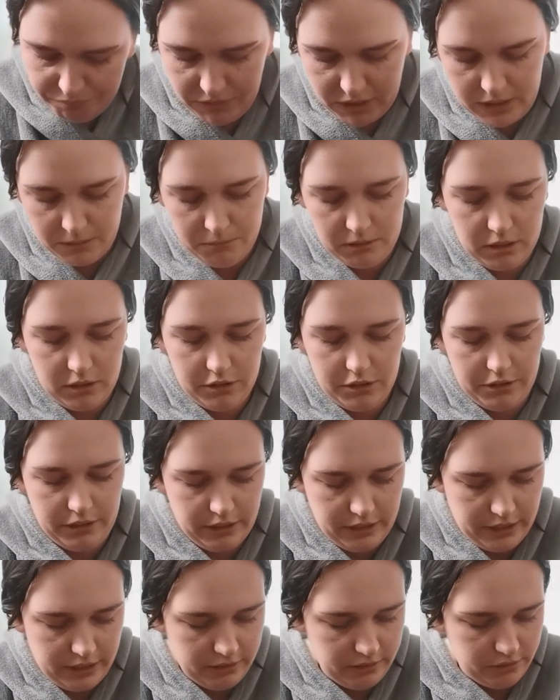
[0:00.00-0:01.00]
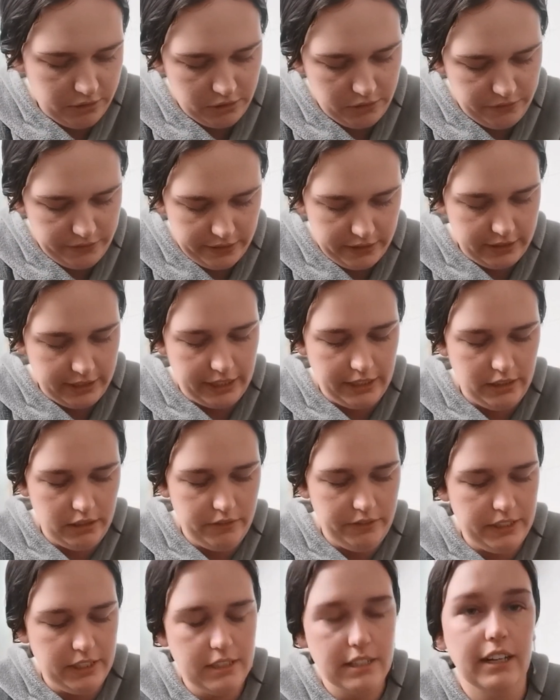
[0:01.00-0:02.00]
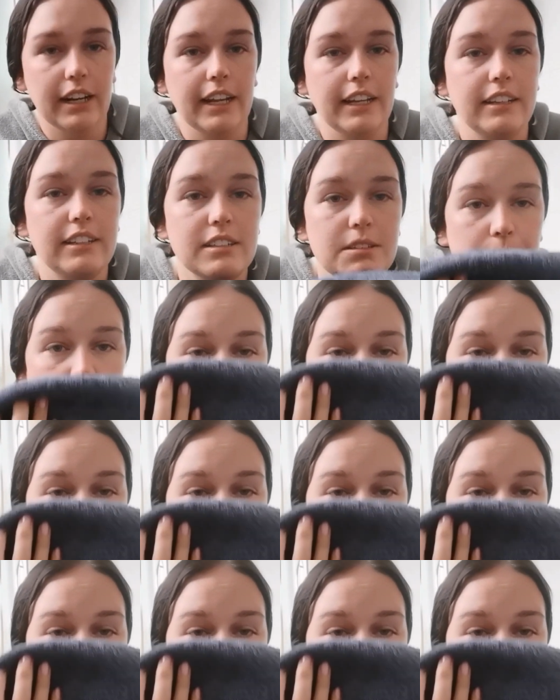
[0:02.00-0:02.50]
I'm not doing it just for the sake of it today, because